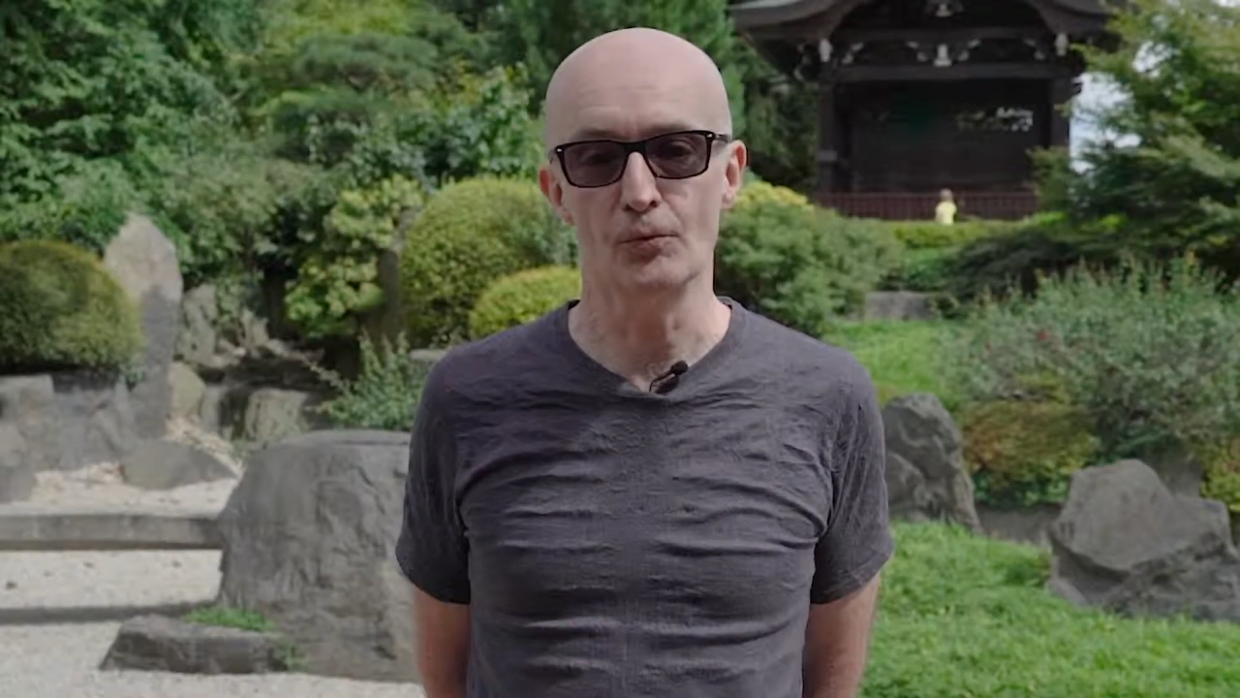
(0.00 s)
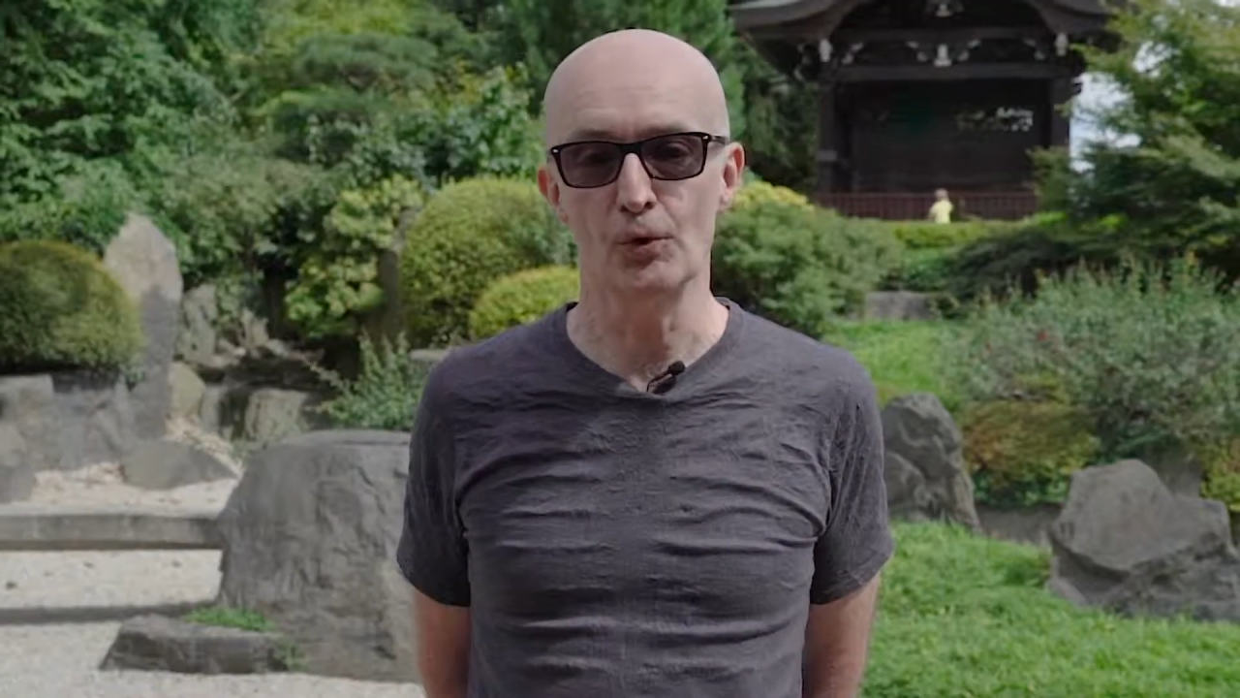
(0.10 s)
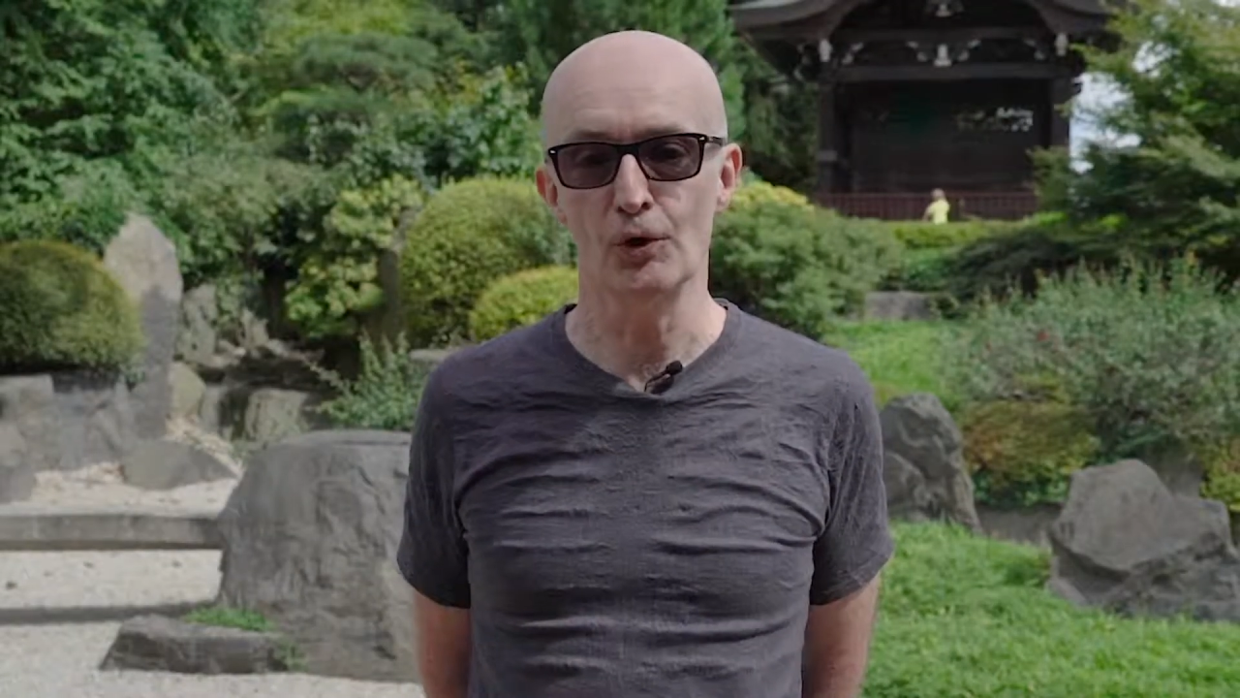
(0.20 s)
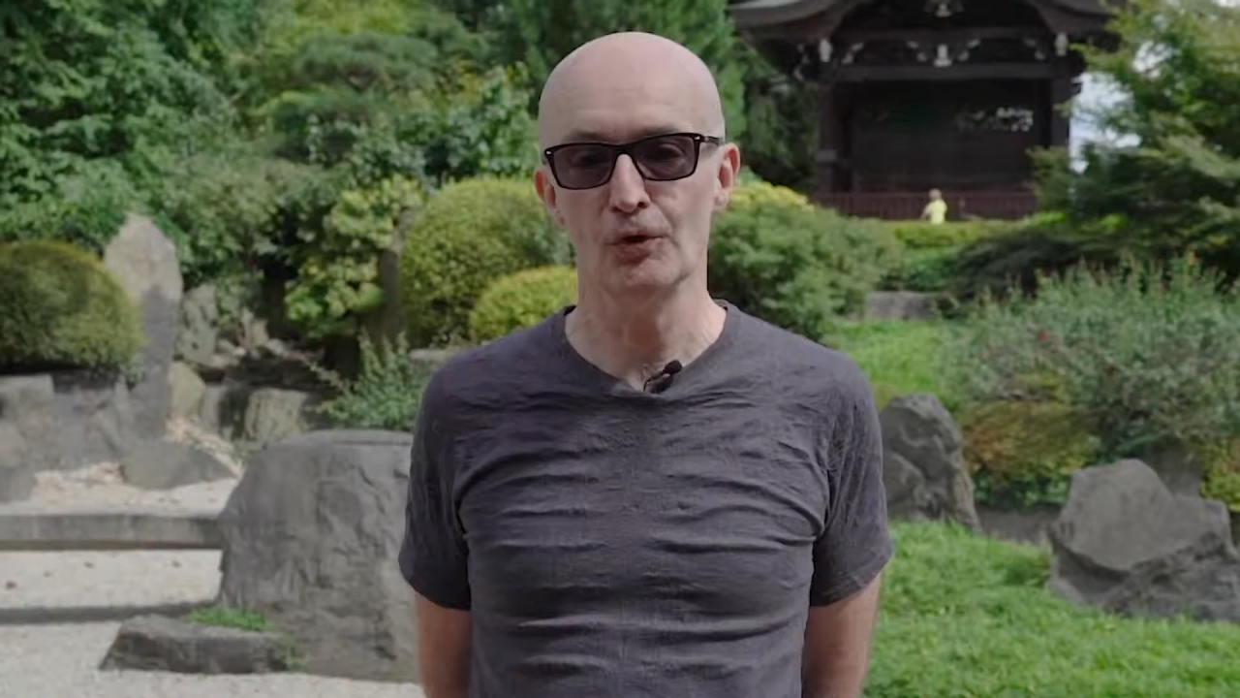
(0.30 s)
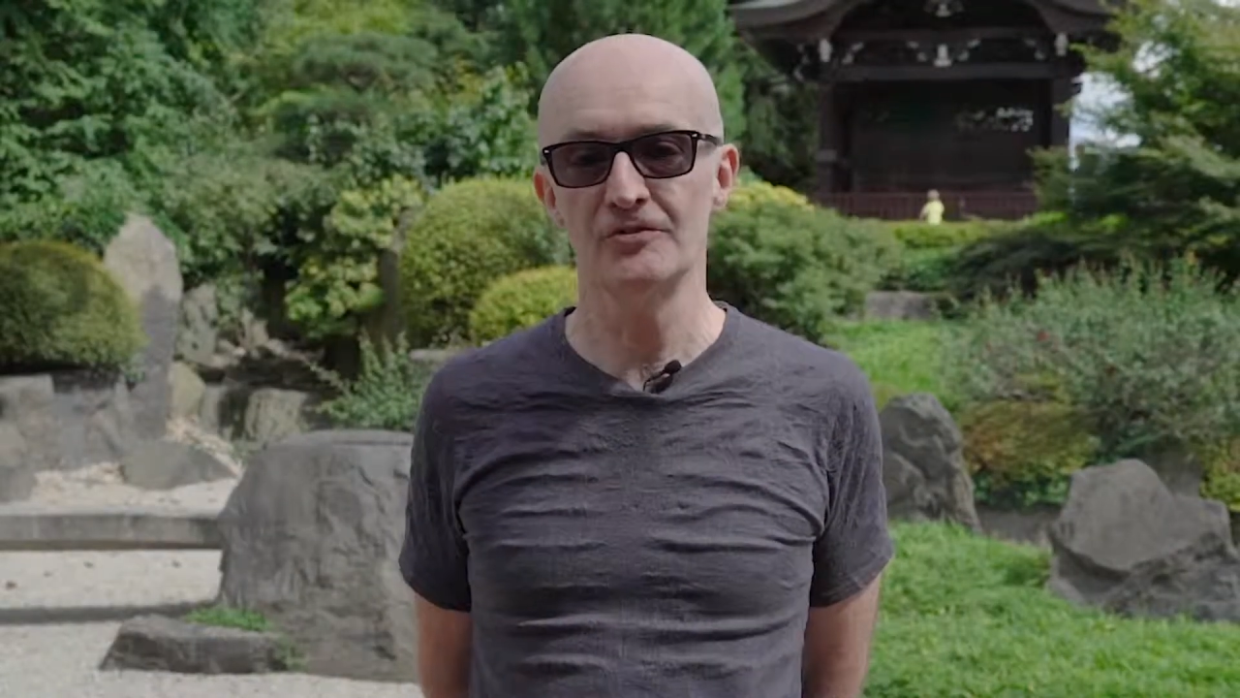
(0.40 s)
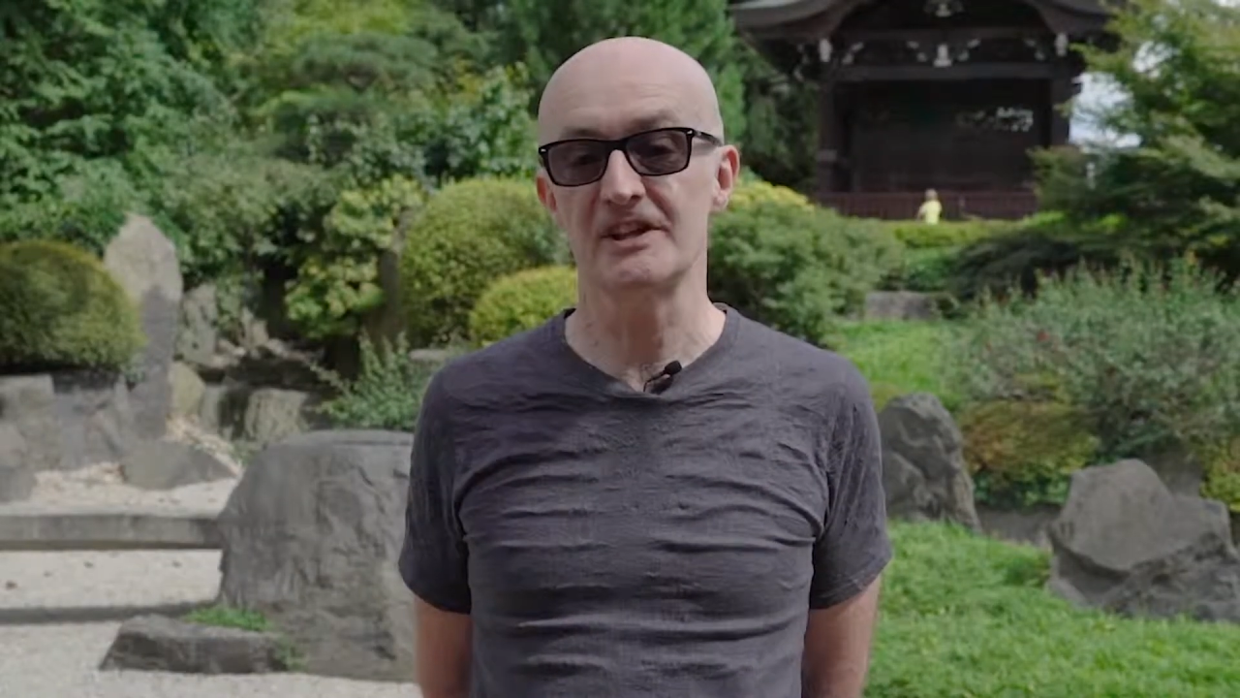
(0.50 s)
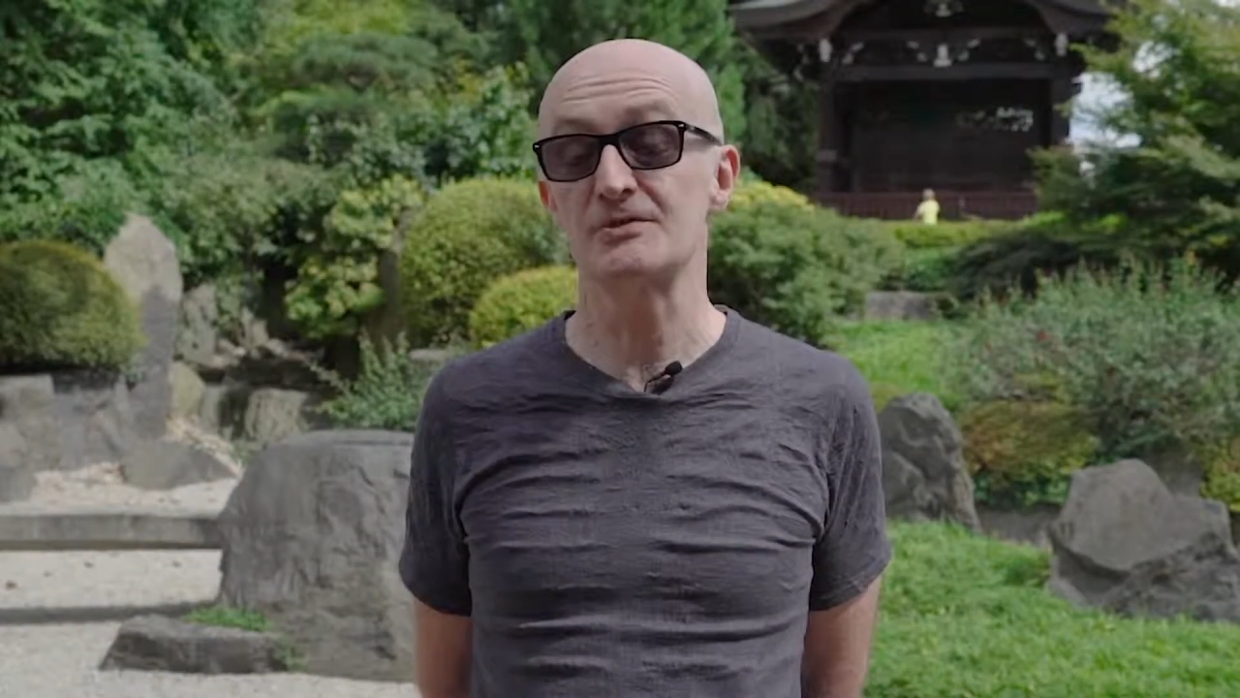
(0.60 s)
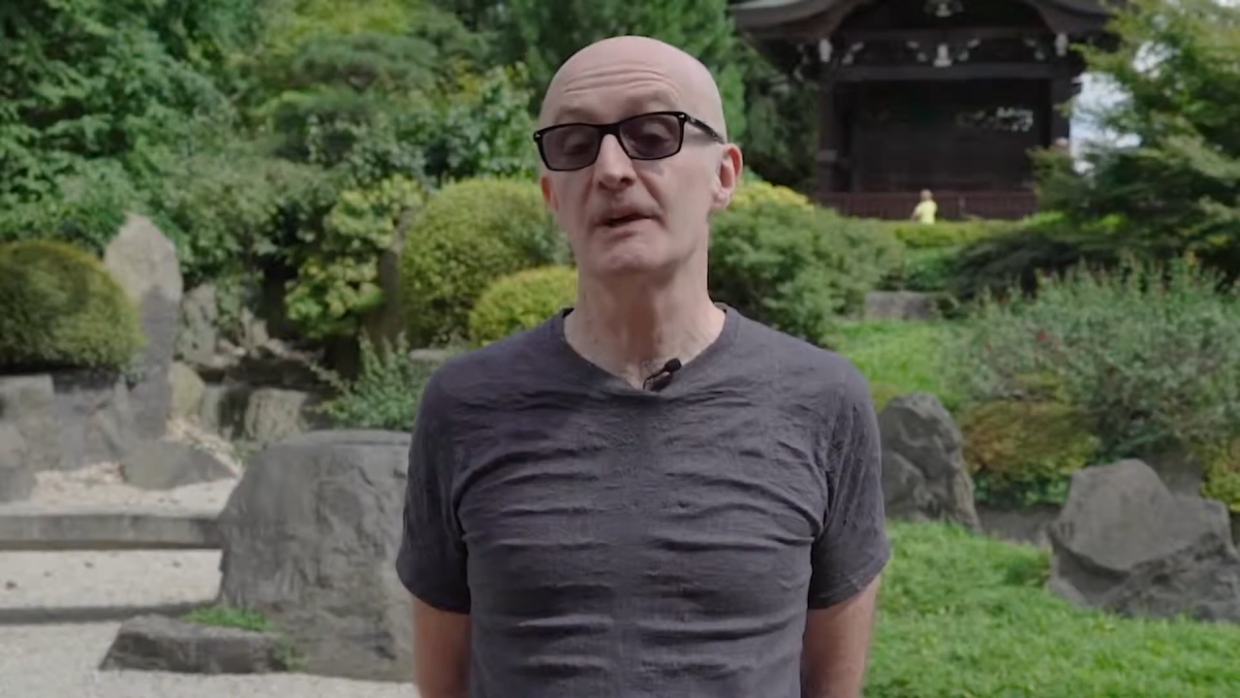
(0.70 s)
Warlords as